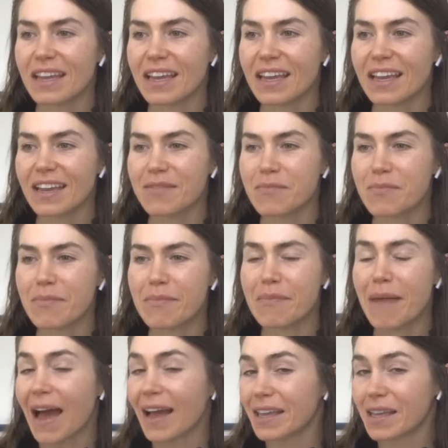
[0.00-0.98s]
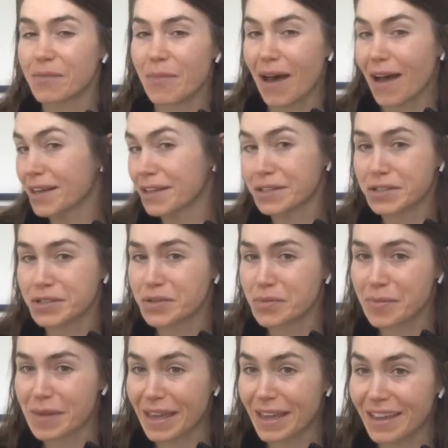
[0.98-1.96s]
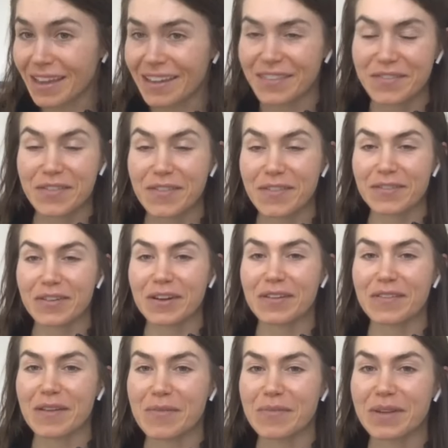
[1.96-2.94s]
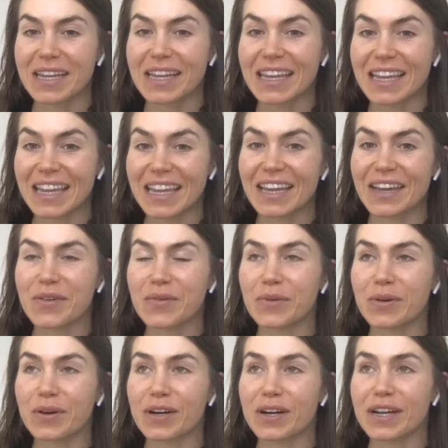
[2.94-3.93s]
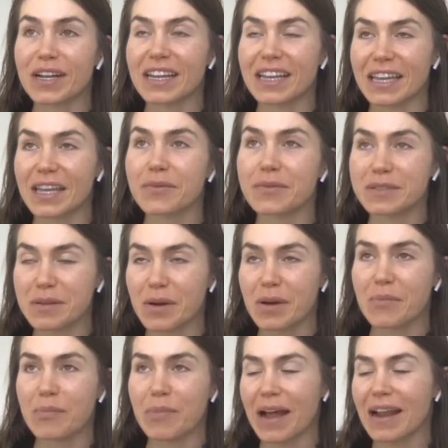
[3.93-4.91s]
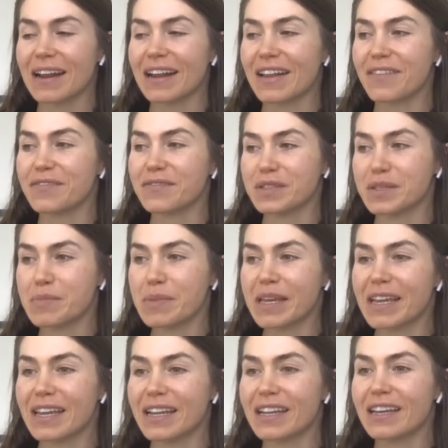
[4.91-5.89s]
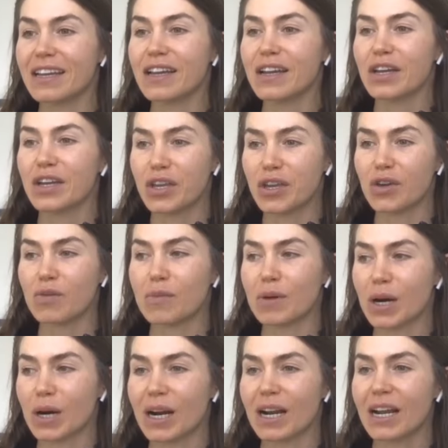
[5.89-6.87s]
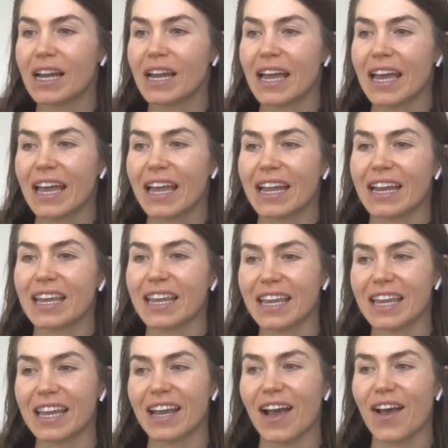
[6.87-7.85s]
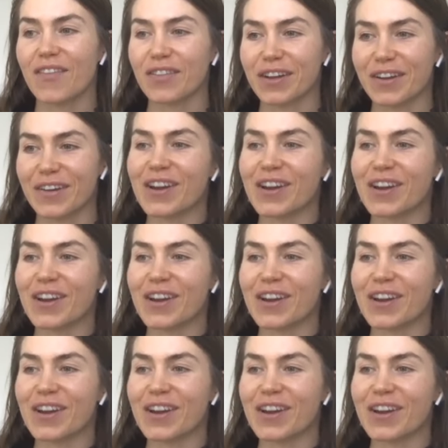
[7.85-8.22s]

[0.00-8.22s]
It, Mackie Makasumi, if you've ever heard of him, but he would, he was a competitive speed cuber And he, every year